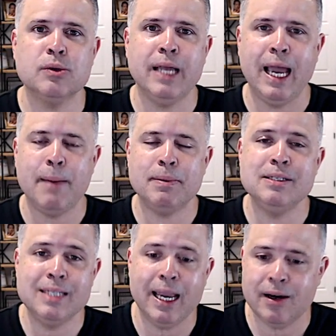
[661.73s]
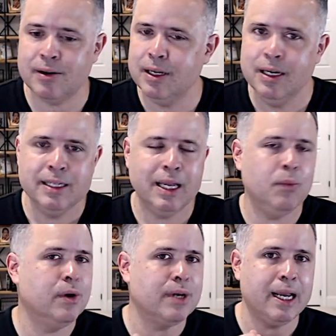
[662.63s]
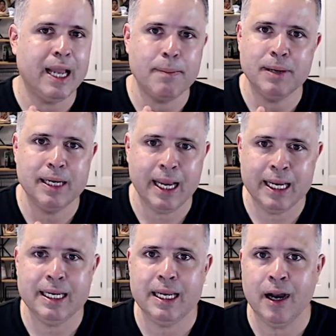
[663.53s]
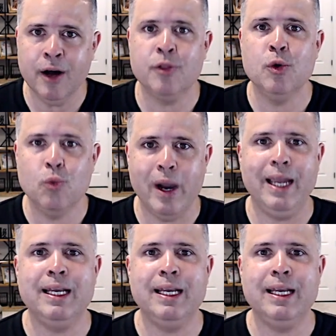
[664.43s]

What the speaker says: that happens there that will not happen any other way.